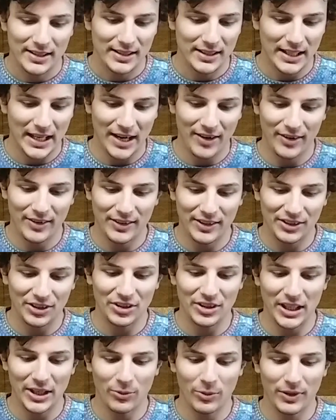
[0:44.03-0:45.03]
everything you
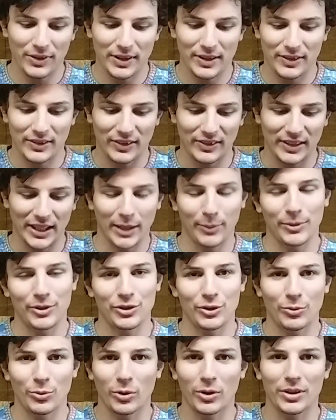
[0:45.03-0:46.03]
get with it's the same as
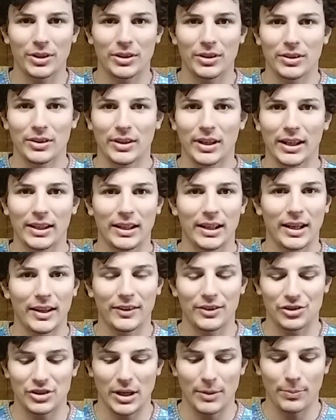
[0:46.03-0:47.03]
you would in any other
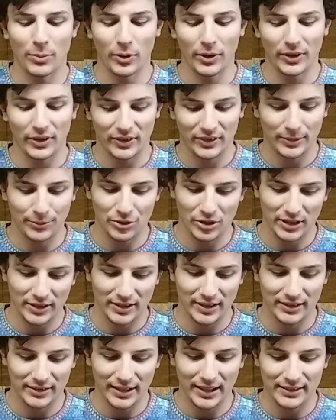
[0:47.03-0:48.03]
Jetboil, except you get the
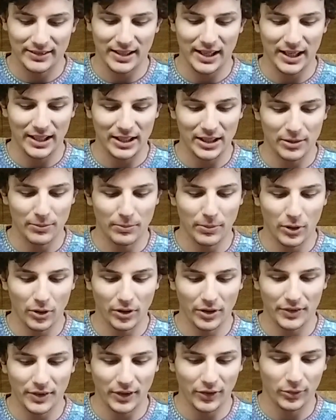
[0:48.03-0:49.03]
titanium bowl
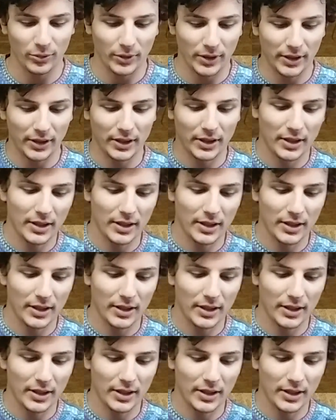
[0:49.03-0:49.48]
in this one.